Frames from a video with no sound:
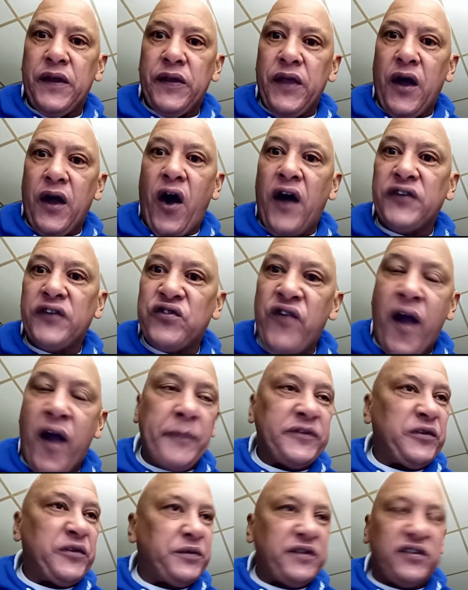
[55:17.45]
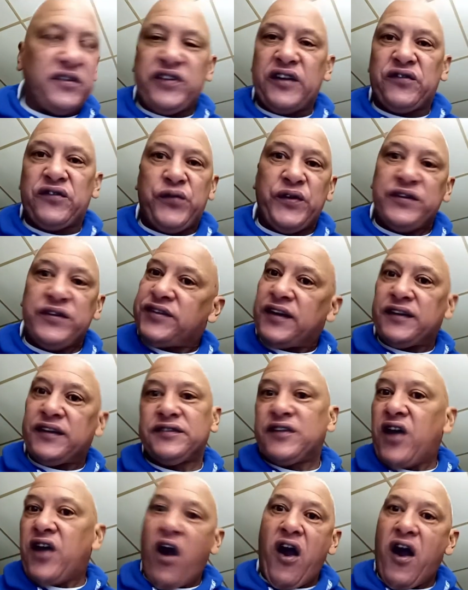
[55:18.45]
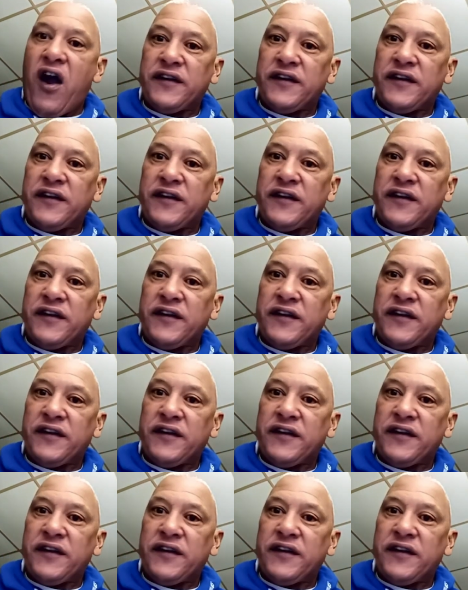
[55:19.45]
Oscar Robinson was a 6'6" guard.